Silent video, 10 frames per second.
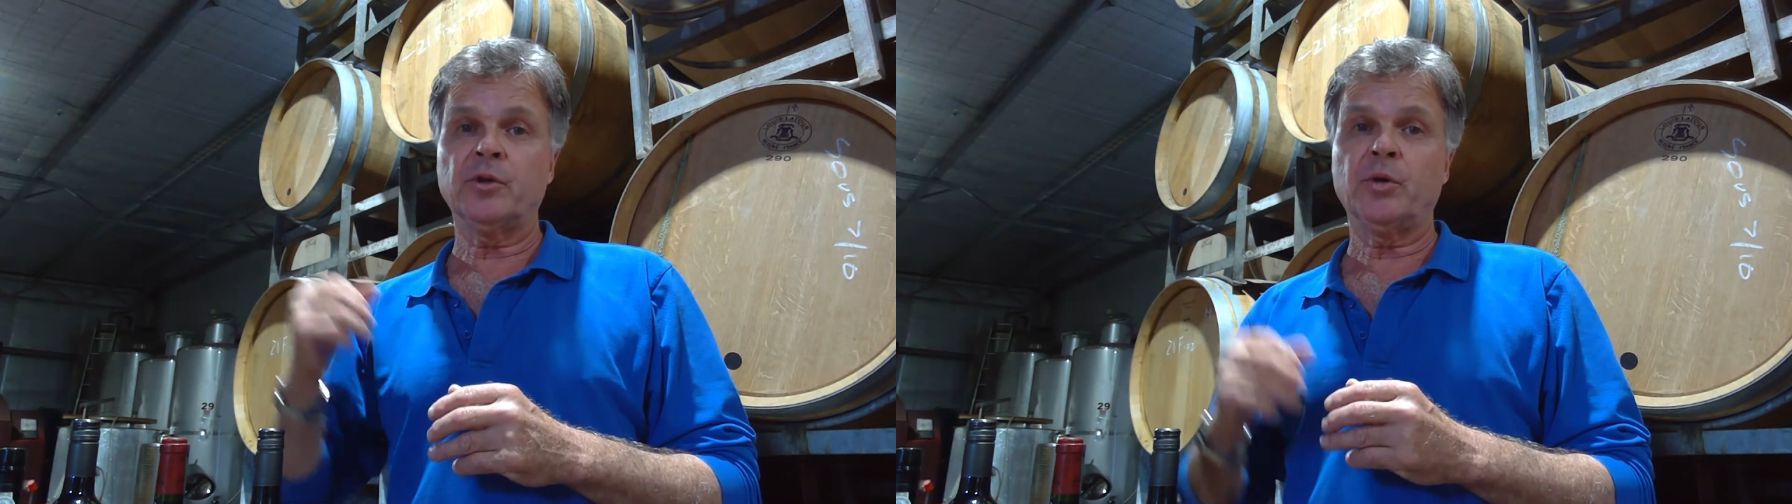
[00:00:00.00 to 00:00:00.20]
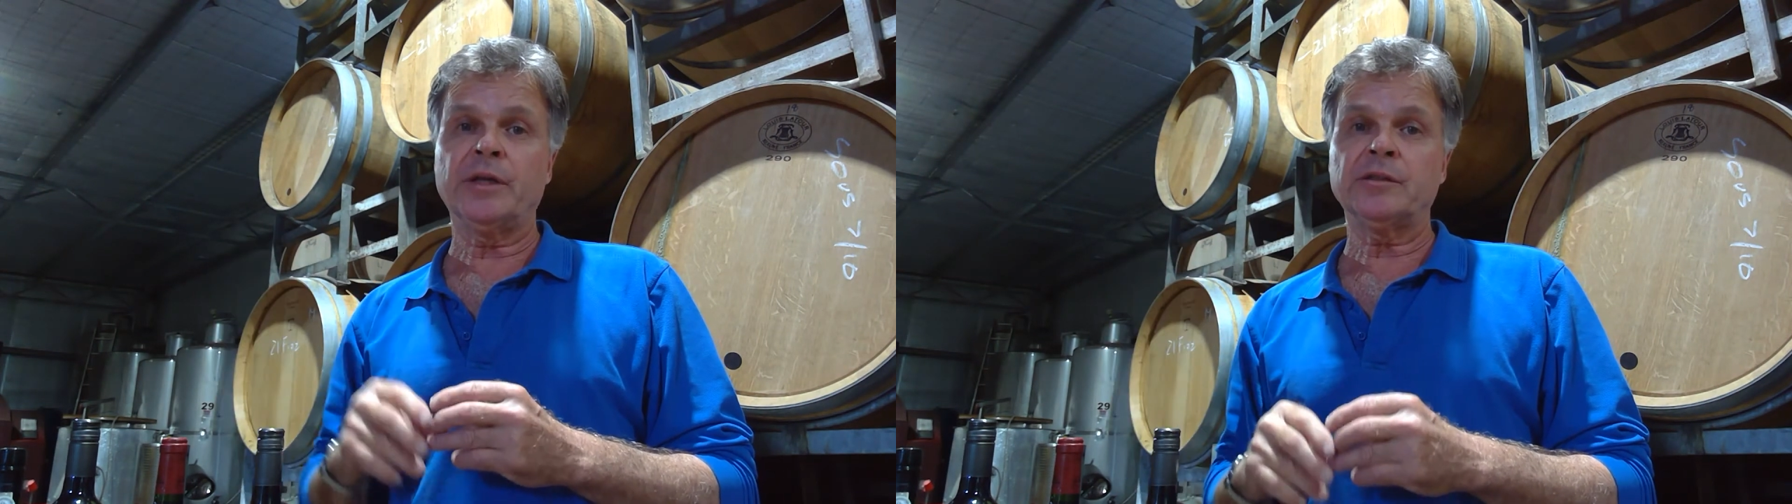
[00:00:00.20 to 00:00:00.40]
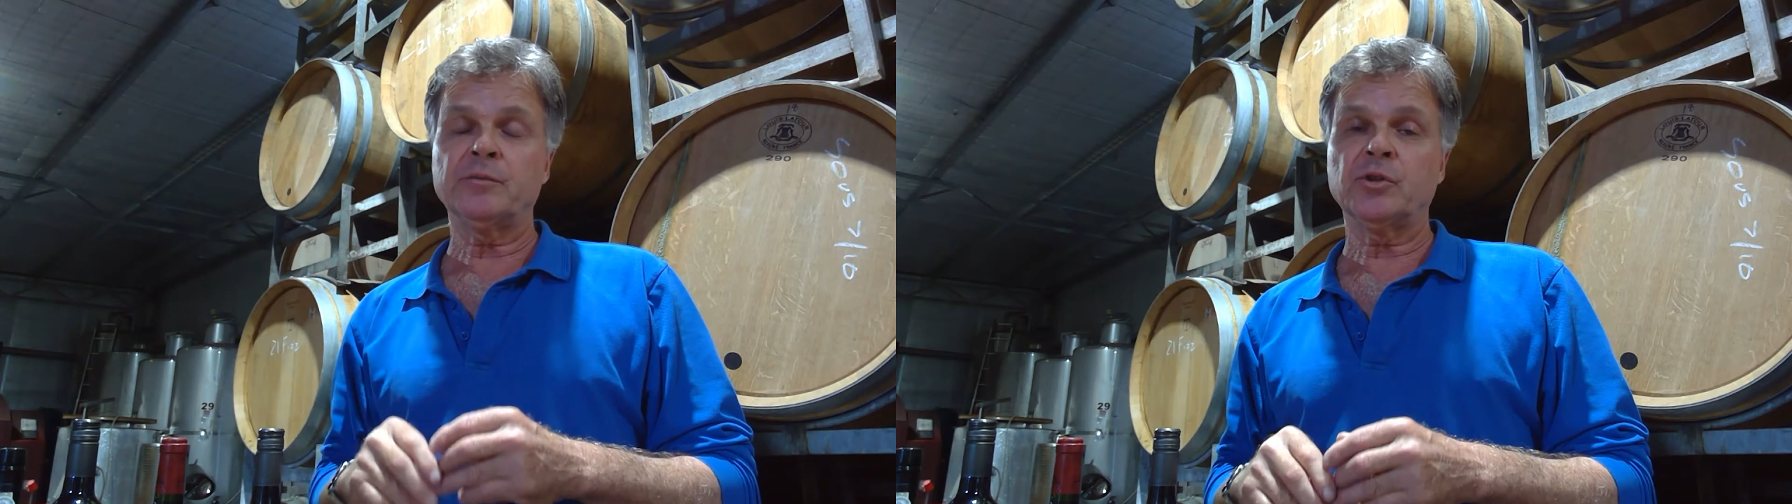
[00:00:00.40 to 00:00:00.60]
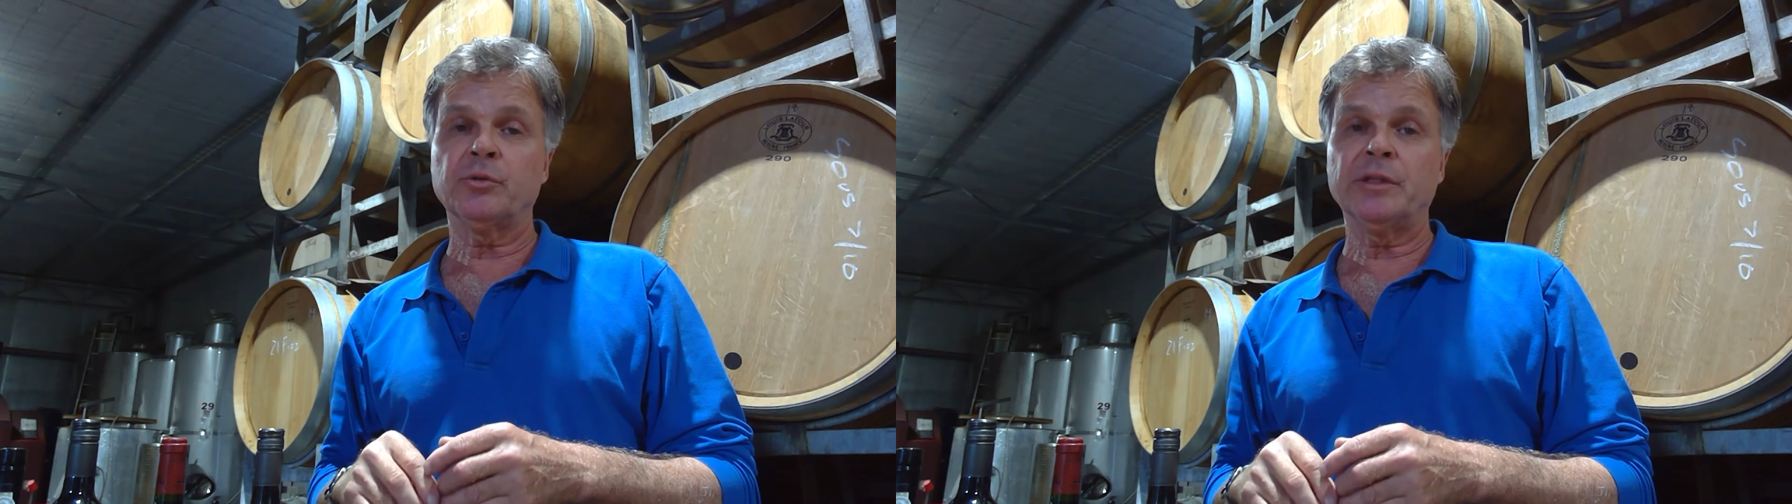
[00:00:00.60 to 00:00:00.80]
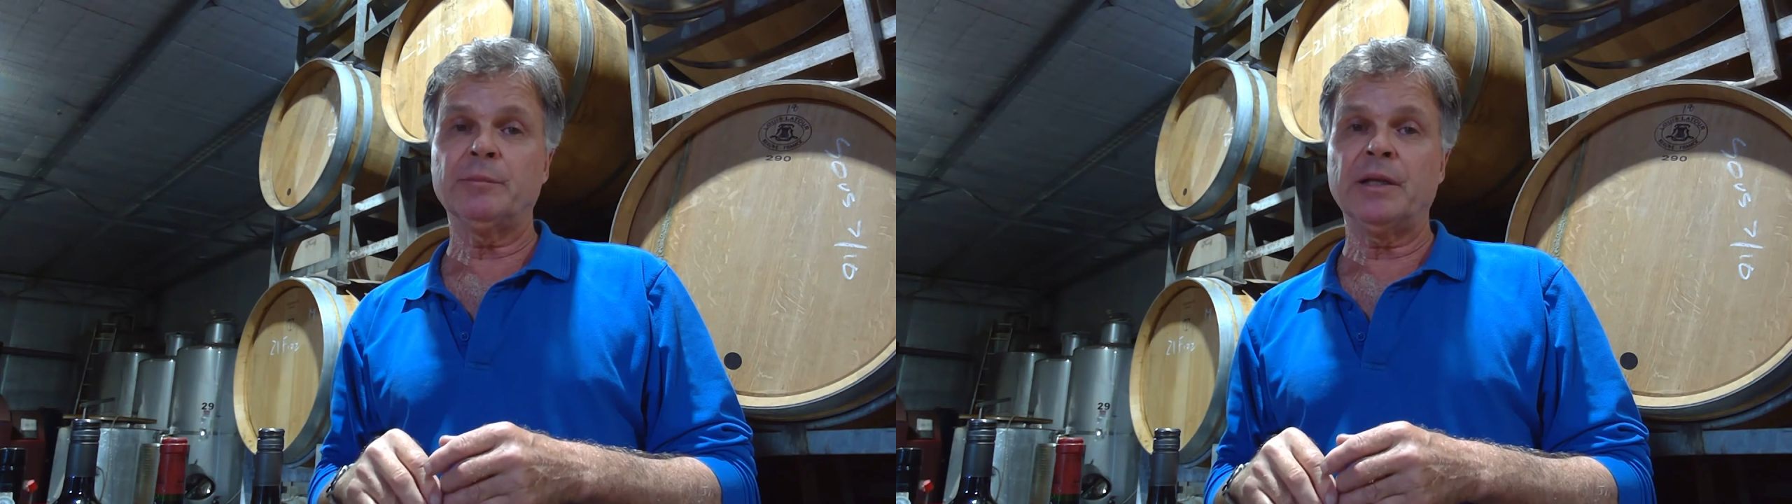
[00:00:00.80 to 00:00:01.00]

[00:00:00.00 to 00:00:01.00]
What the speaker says: who had some Toriga